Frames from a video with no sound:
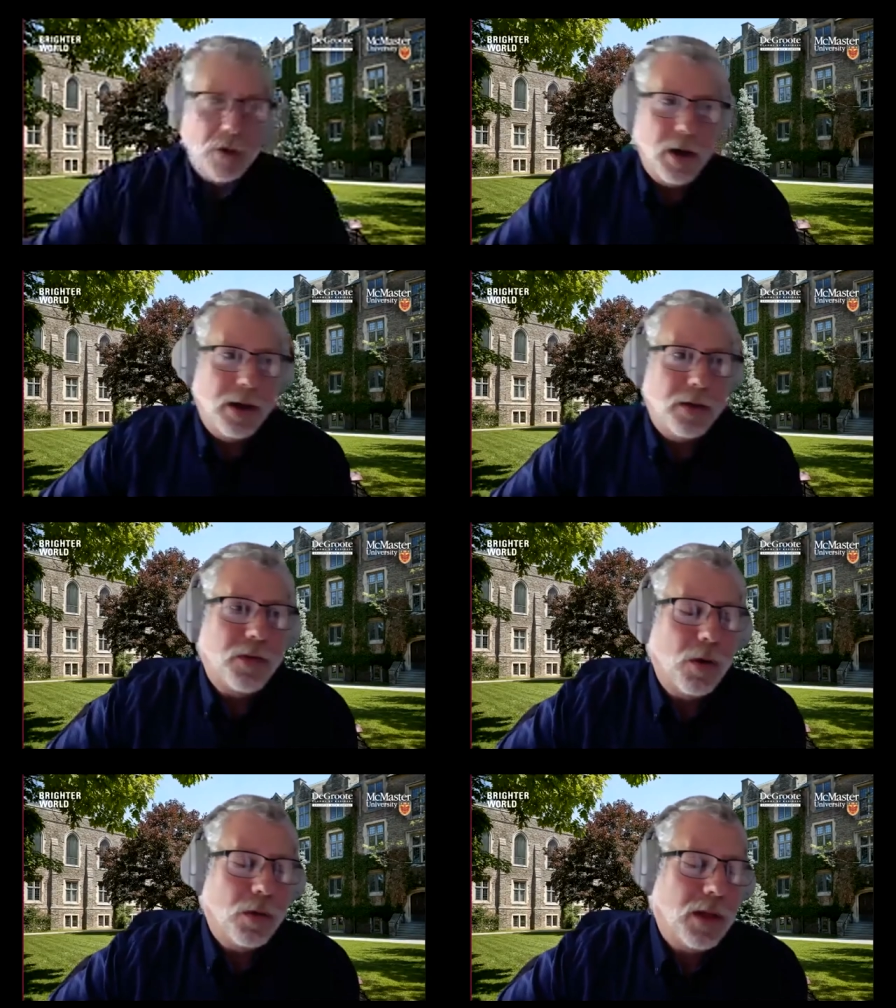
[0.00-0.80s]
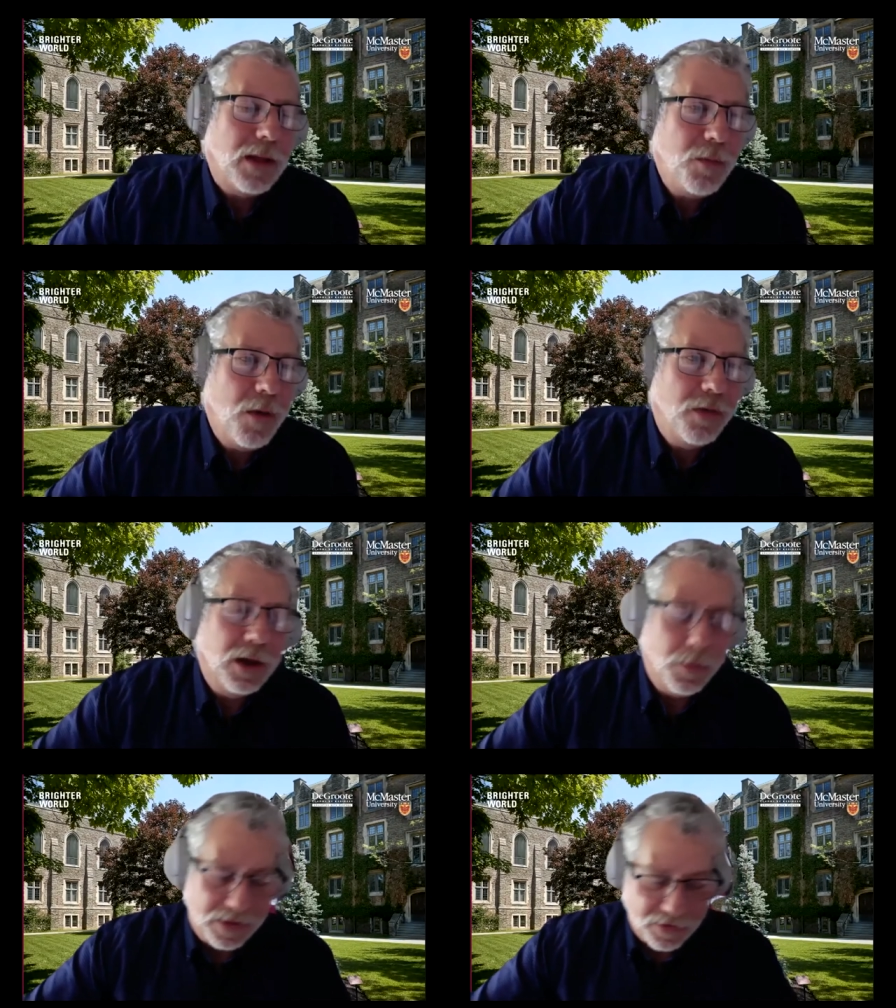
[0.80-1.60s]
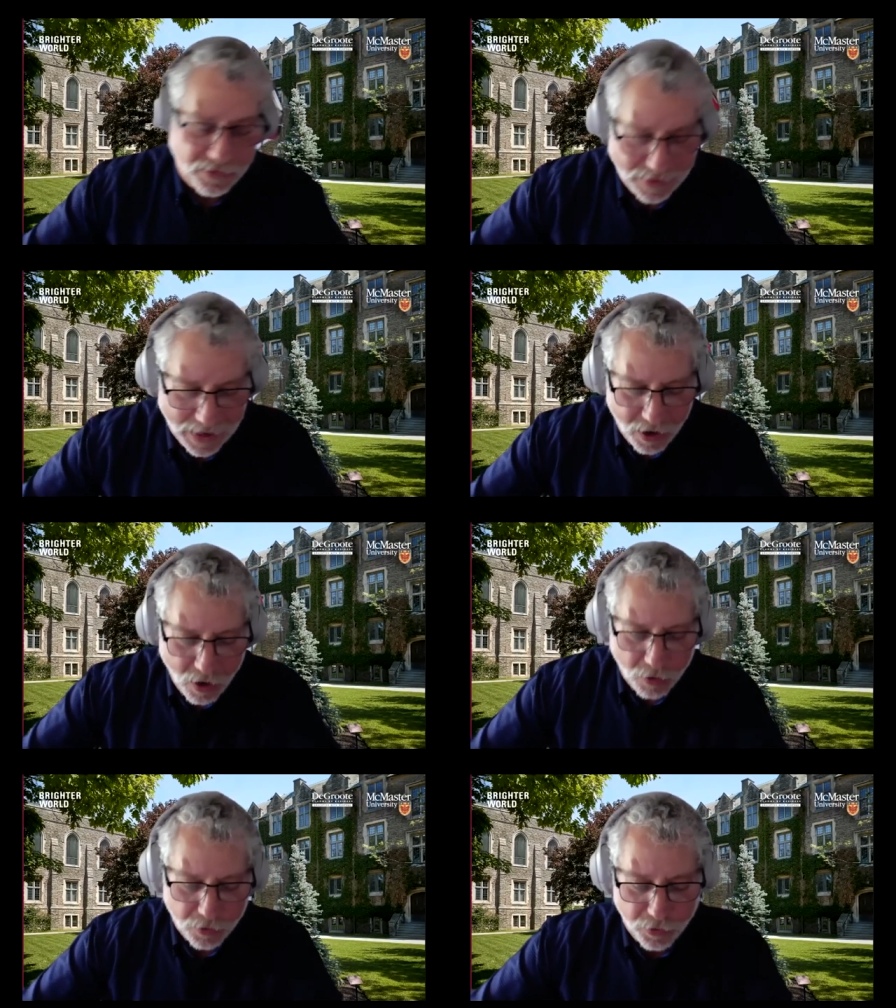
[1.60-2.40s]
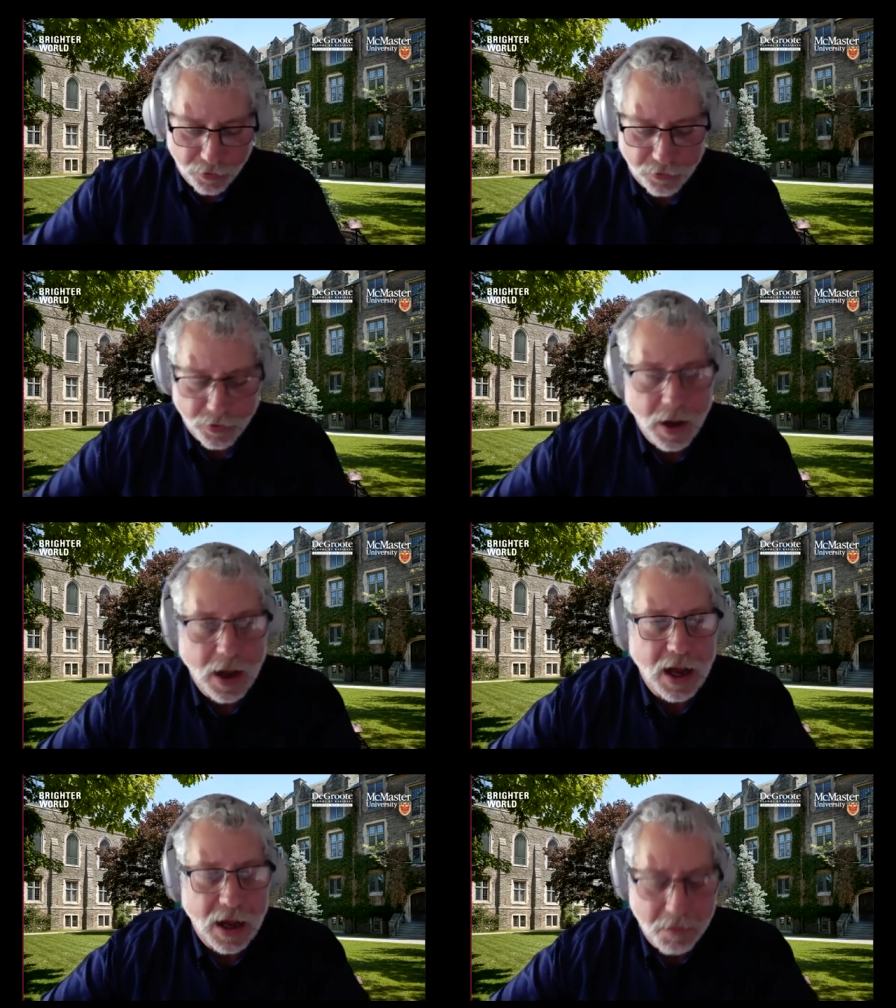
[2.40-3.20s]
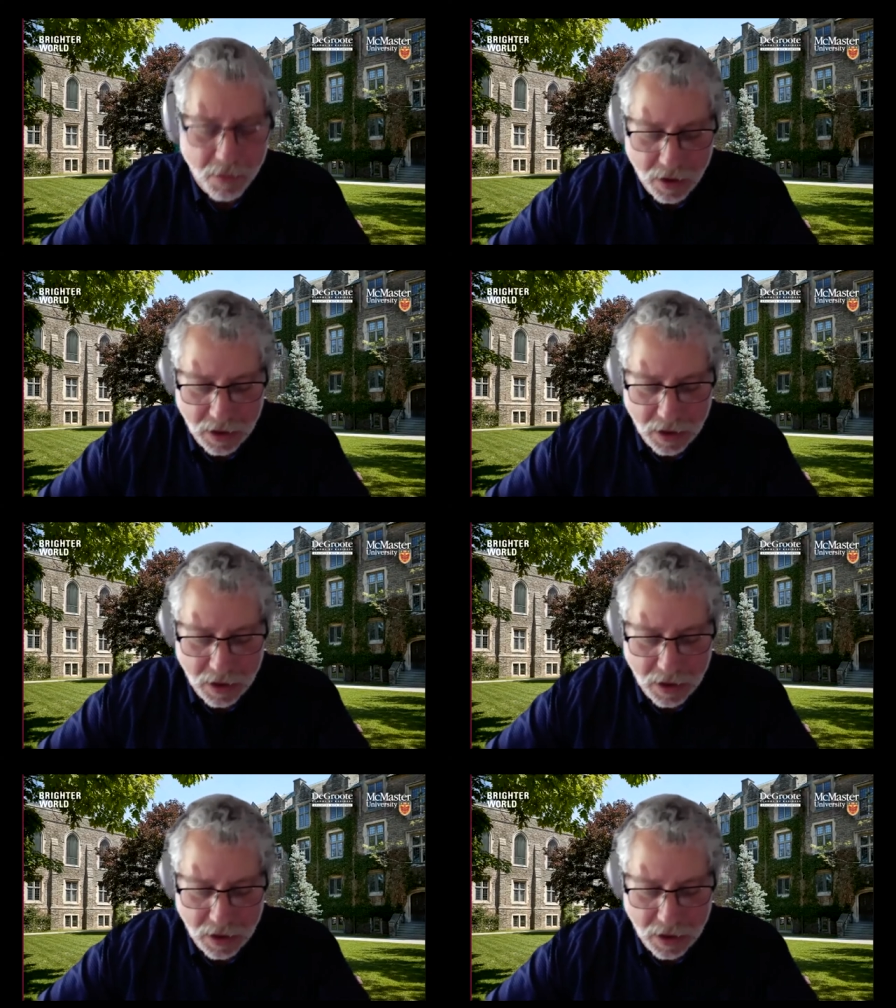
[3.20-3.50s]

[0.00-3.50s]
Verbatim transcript: so let's move a little bit to stakeholders um,